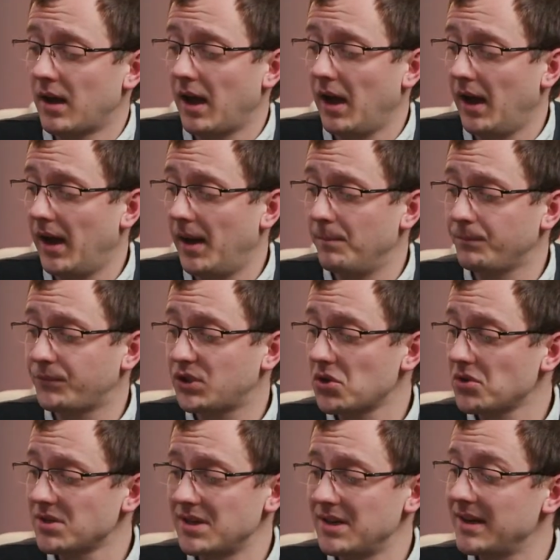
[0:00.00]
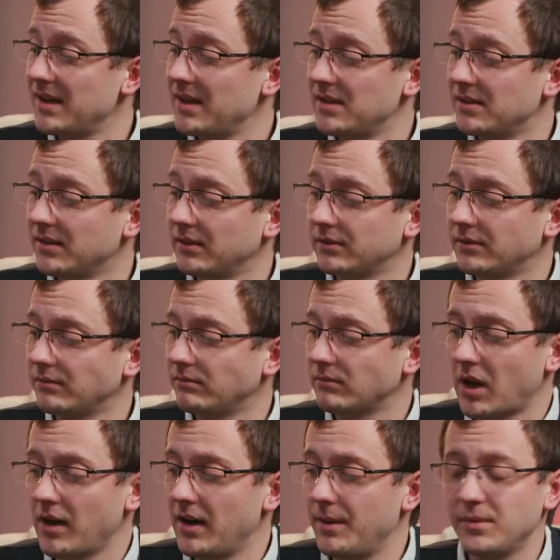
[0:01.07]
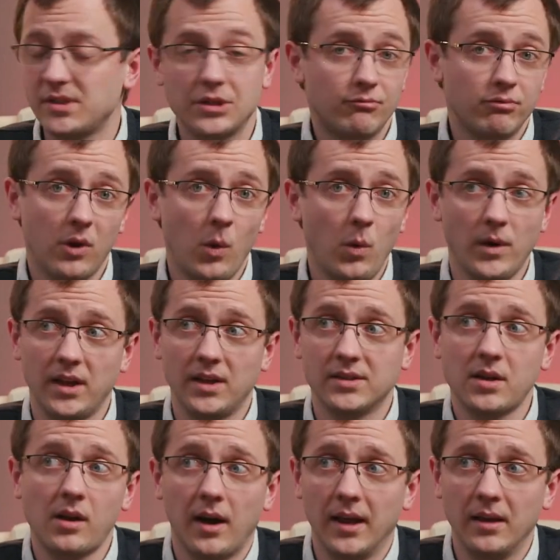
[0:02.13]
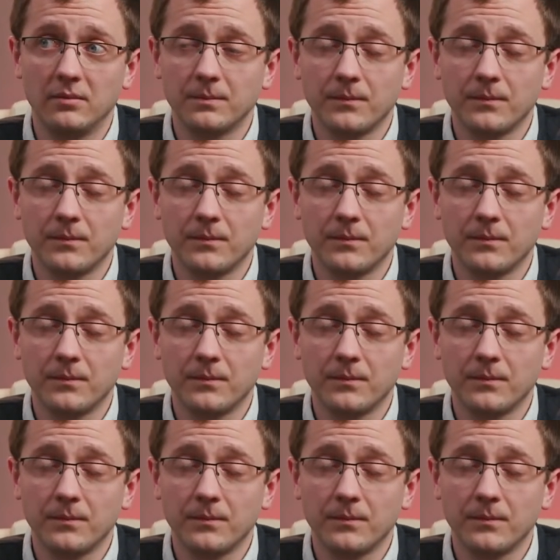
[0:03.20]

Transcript: doesn't need unlimited recording internally.